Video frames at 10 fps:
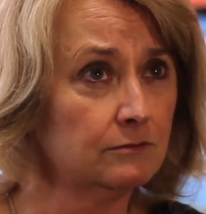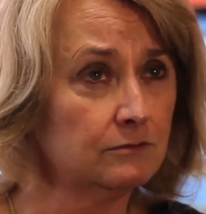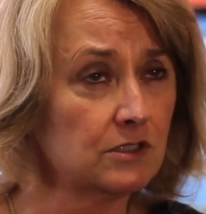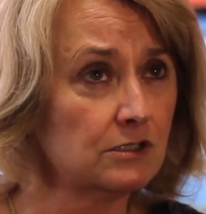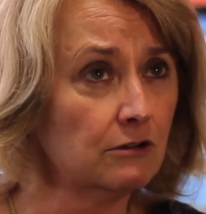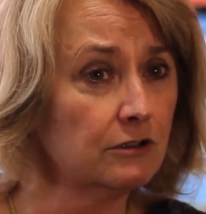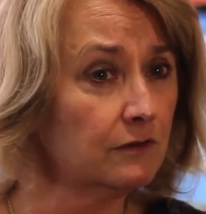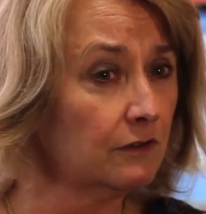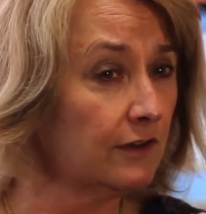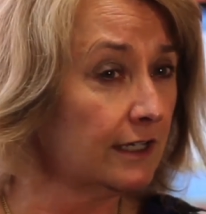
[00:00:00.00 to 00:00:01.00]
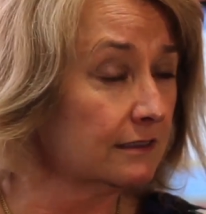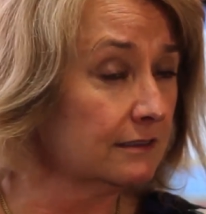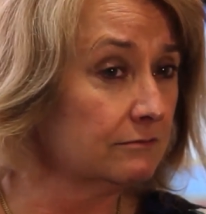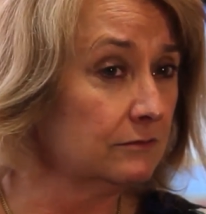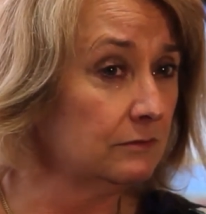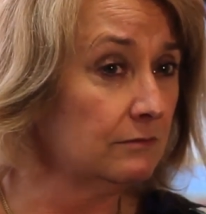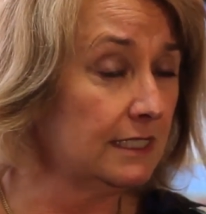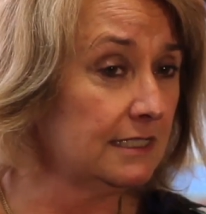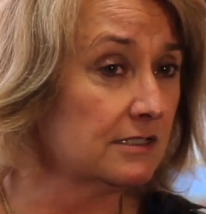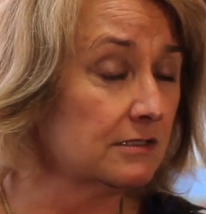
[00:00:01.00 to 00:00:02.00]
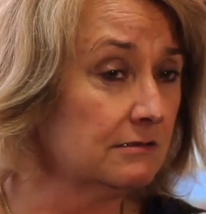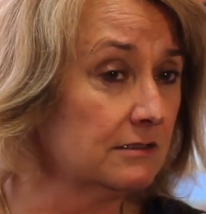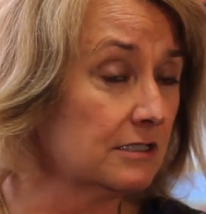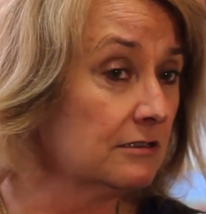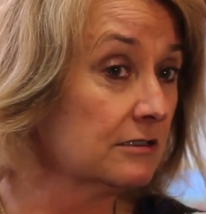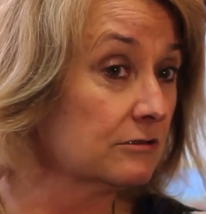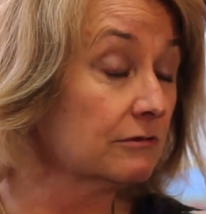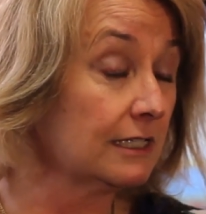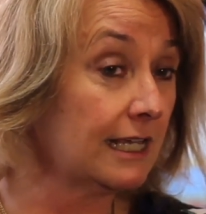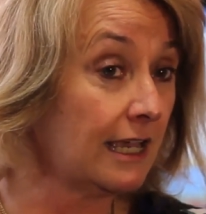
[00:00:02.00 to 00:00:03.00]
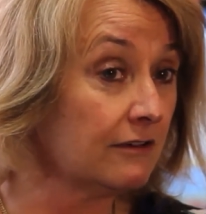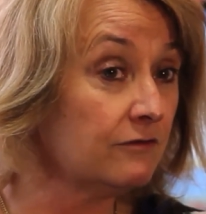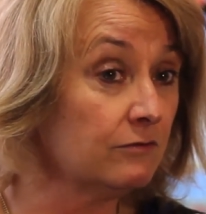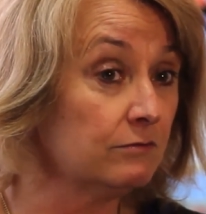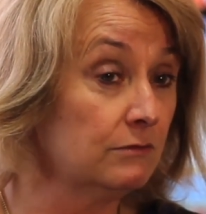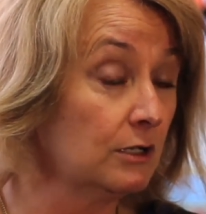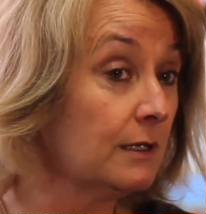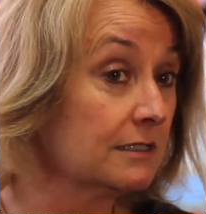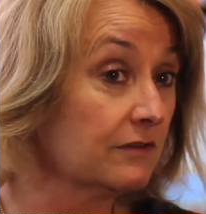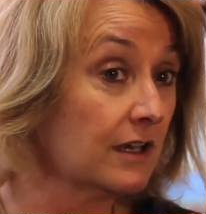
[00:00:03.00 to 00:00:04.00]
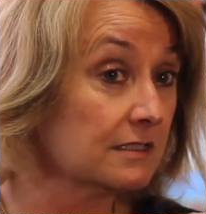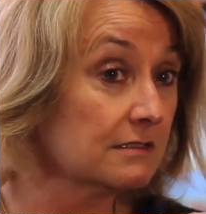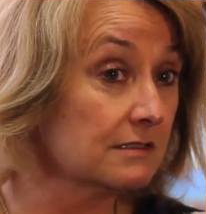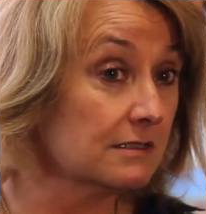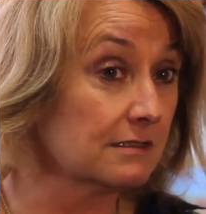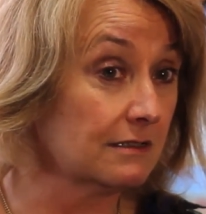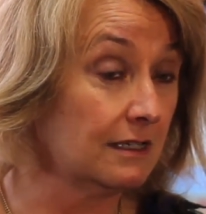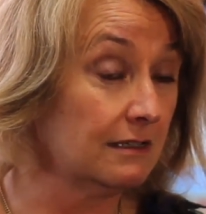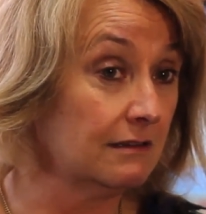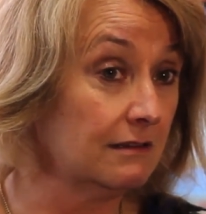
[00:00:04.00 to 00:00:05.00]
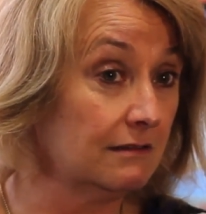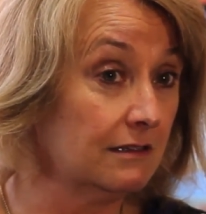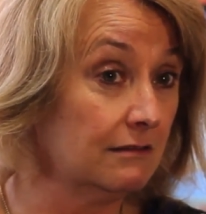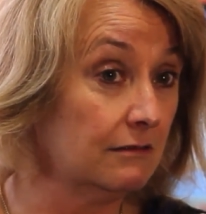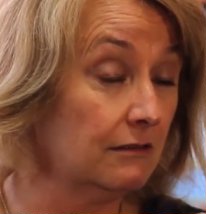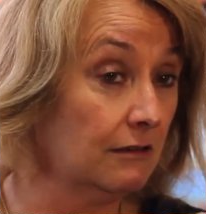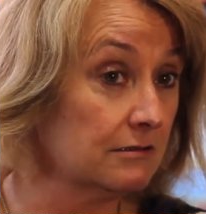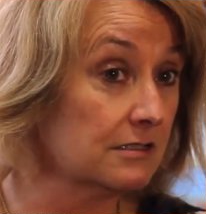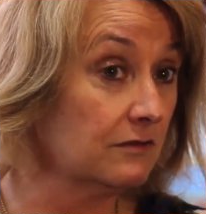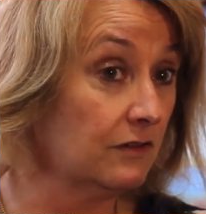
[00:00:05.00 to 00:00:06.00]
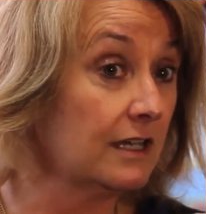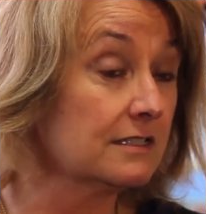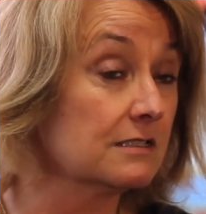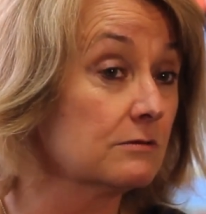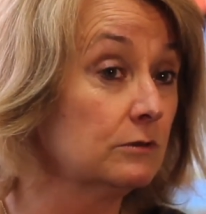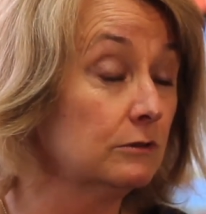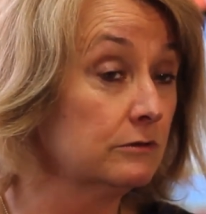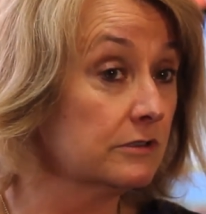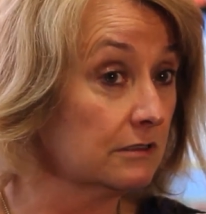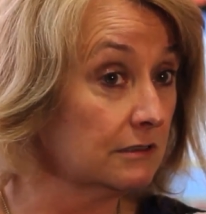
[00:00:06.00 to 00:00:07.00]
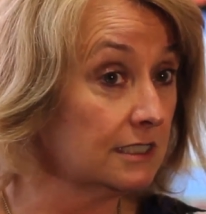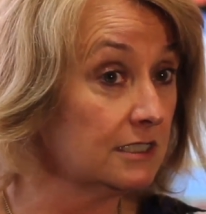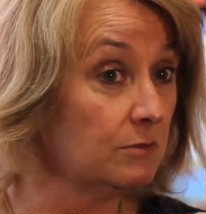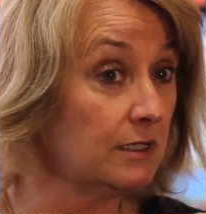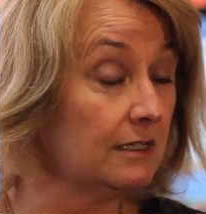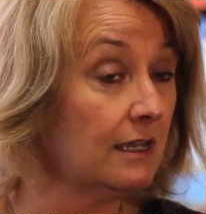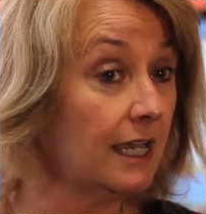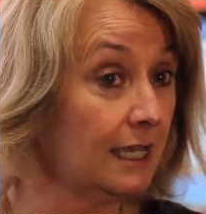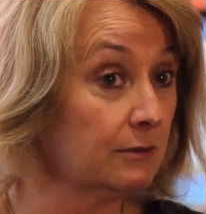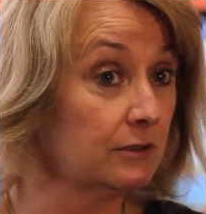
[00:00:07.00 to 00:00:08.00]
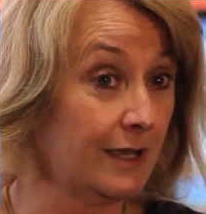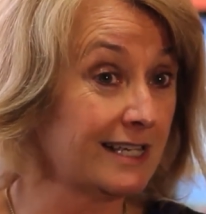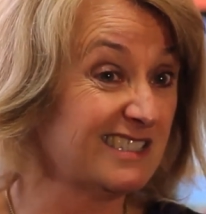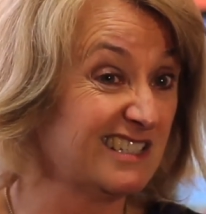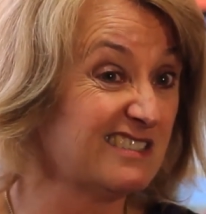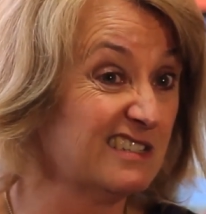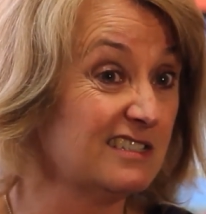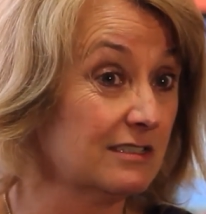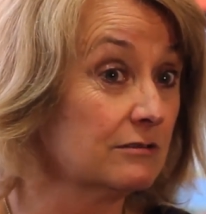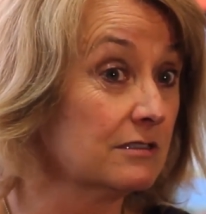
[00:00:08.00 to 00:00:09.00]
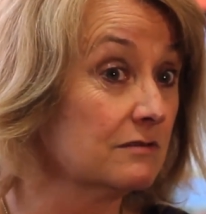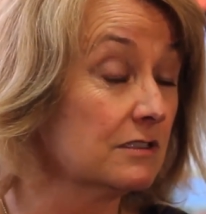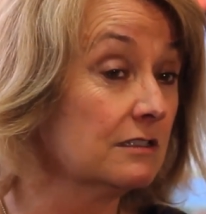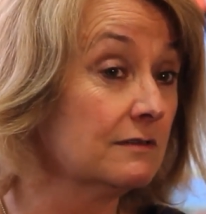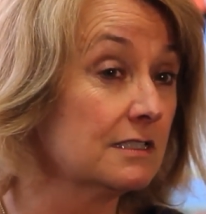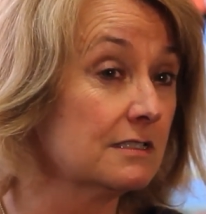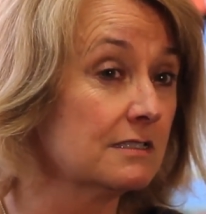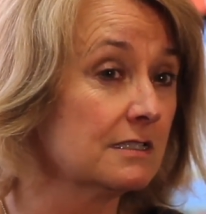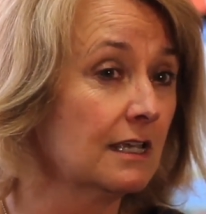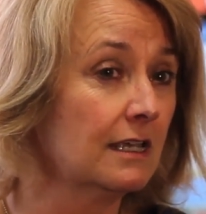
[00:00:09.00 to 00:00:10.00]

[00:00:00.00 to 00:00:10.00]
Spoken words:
stock of the fact that many students already have mobile devices, and that those devices will also need to be able to access these sorts of services,